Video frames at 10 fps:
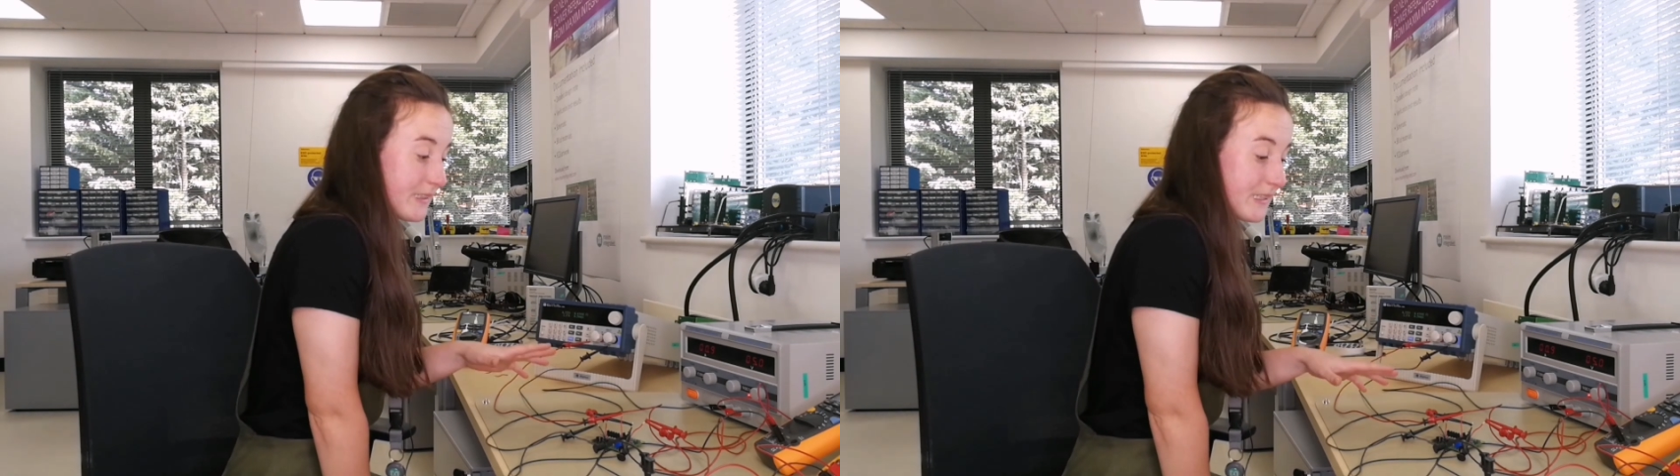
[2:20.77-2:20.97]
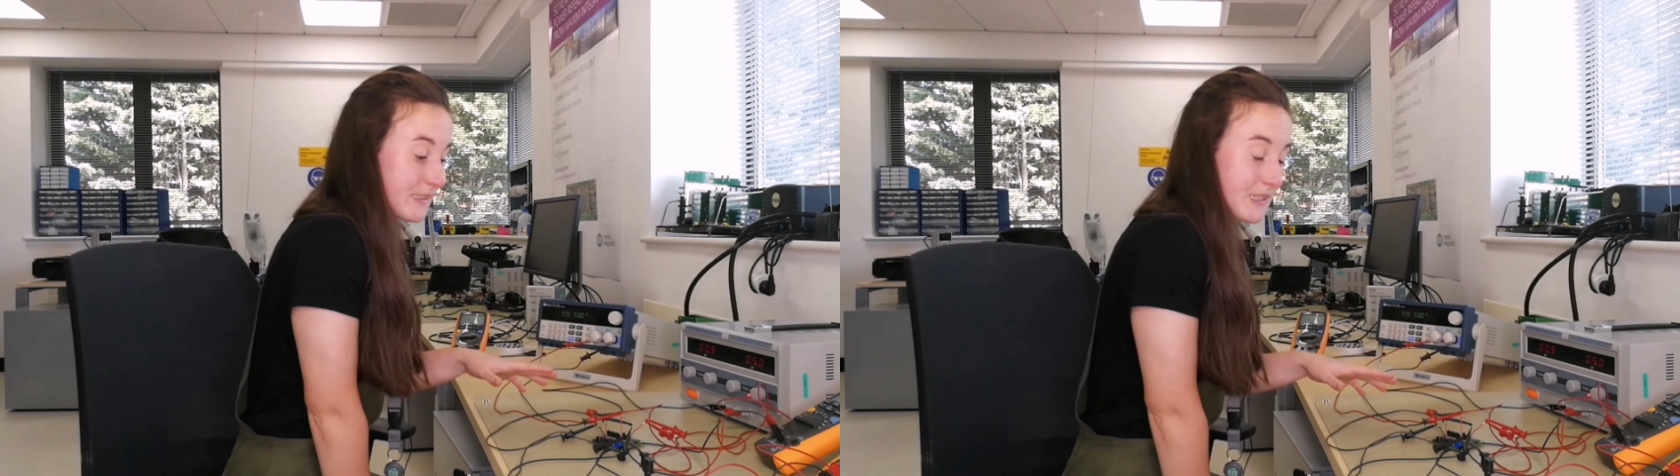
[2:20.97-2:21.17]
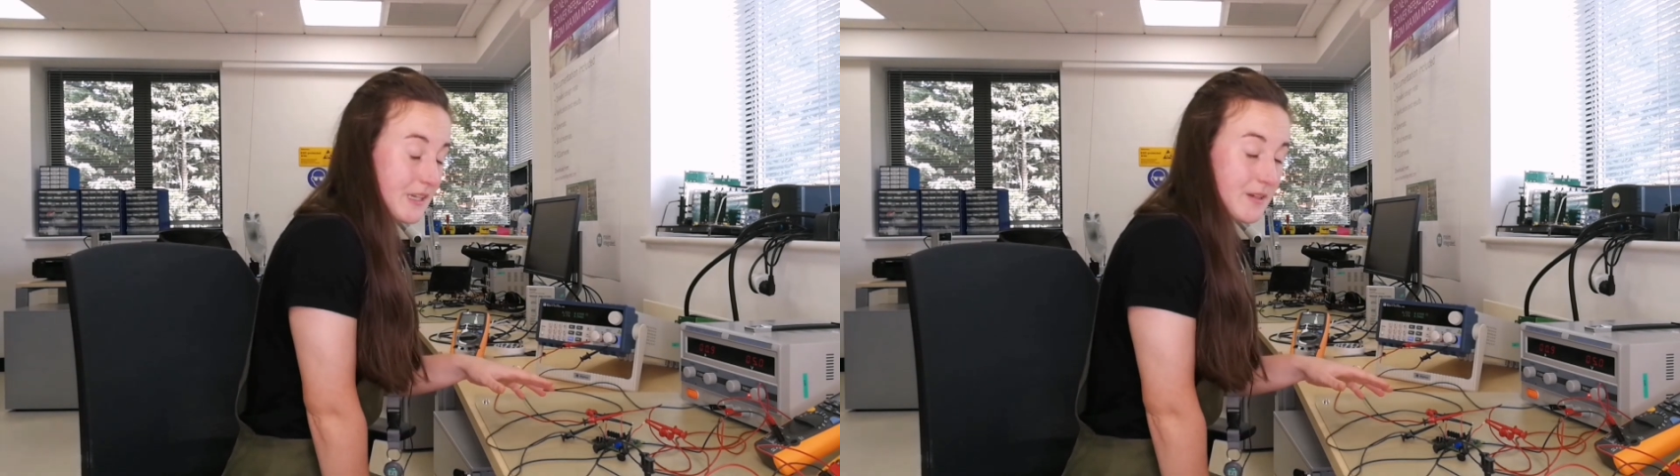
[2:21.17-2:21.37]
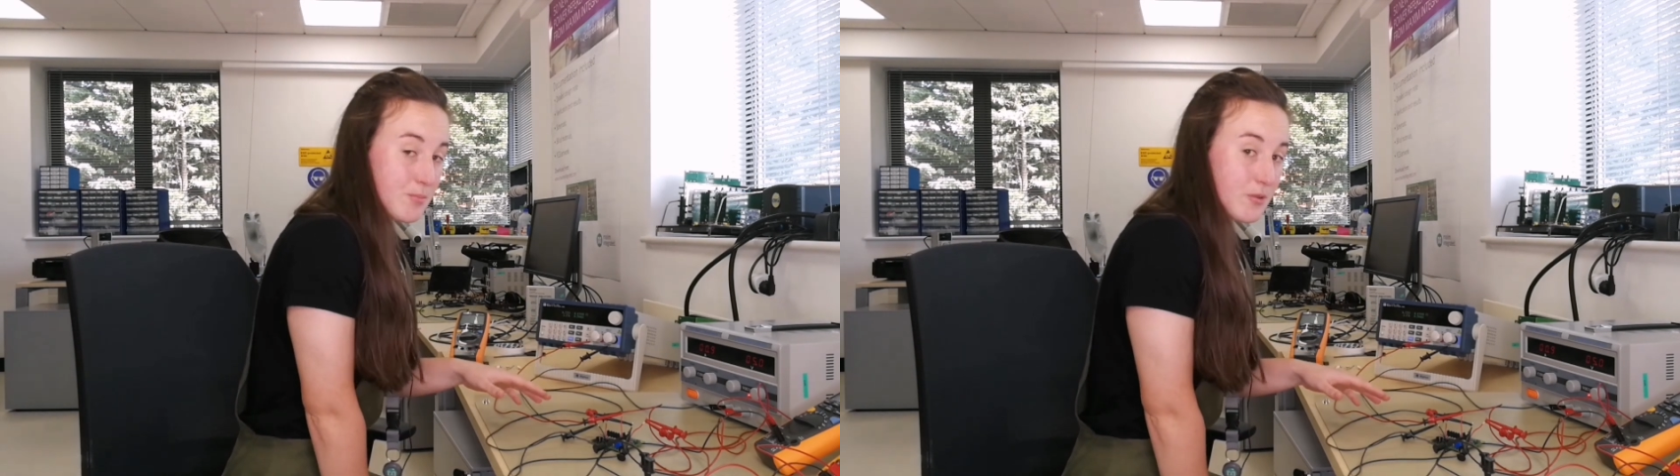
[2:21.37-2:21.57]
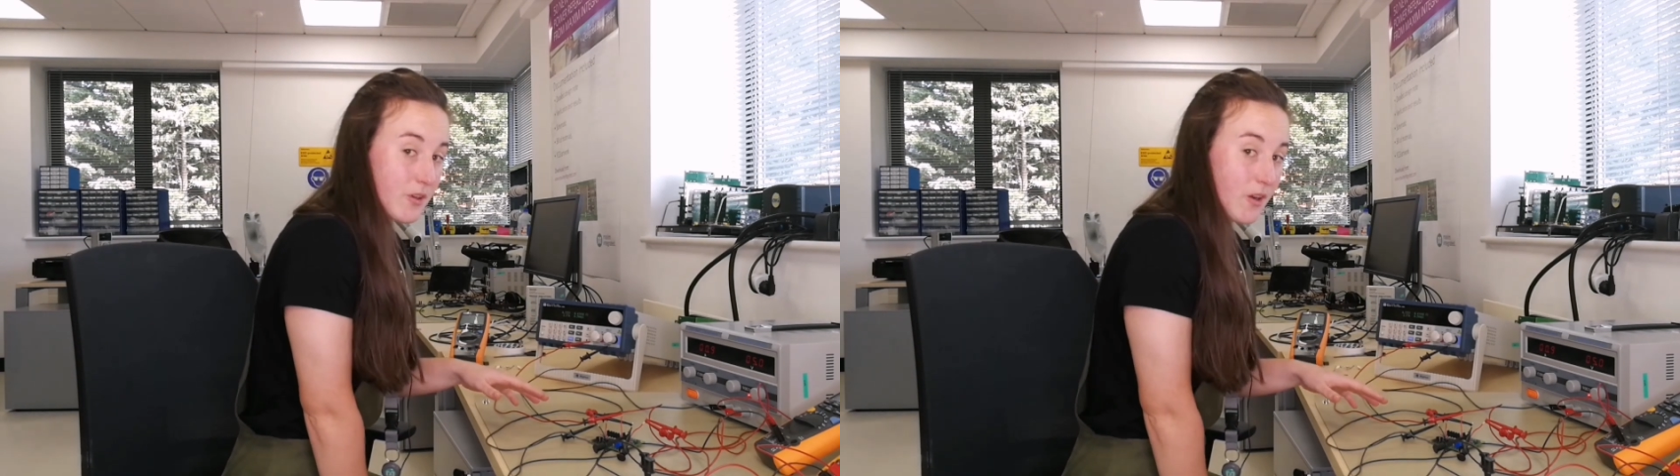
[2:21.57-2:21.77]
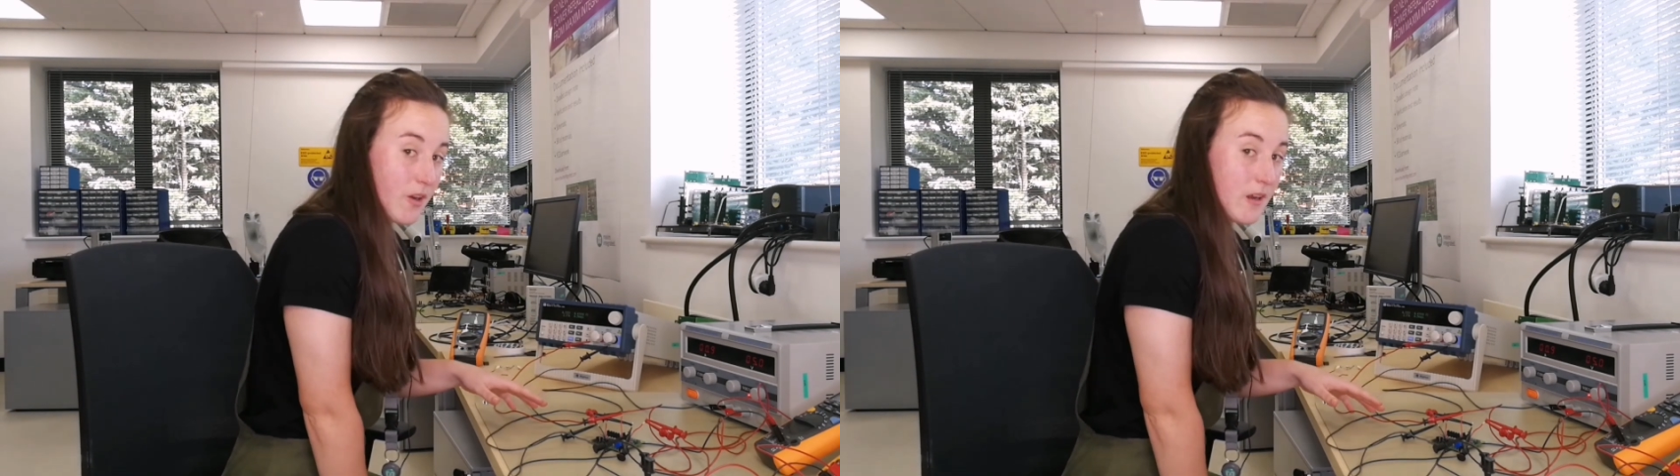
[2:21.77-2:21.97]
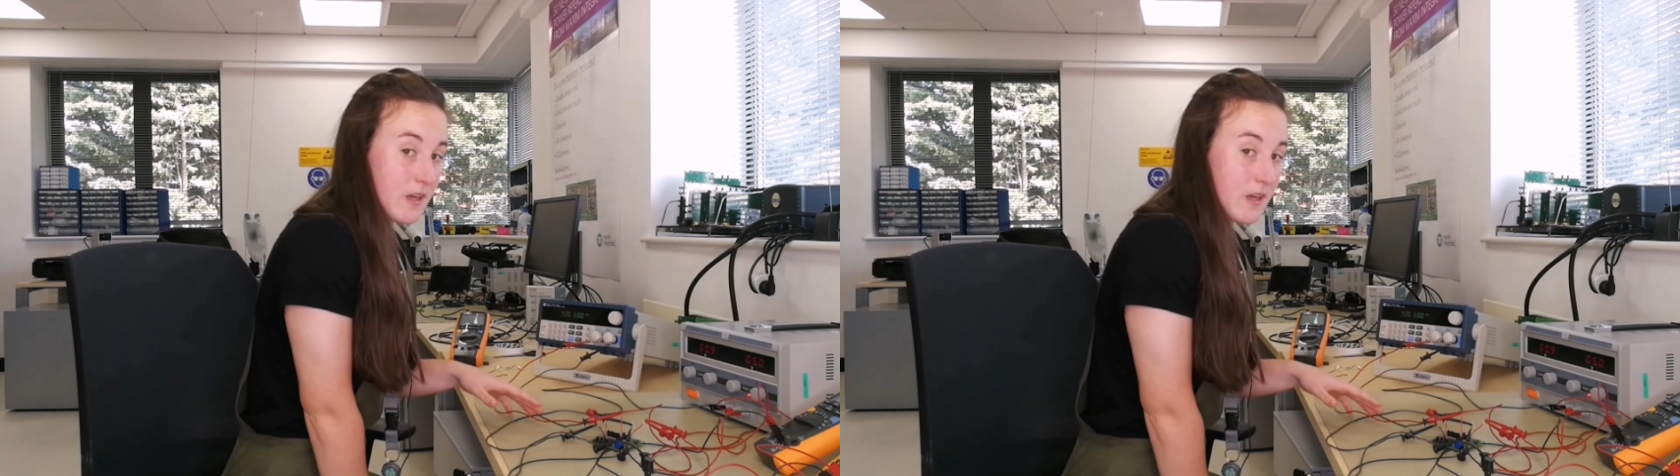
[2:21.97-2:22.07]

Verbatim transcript: DC input current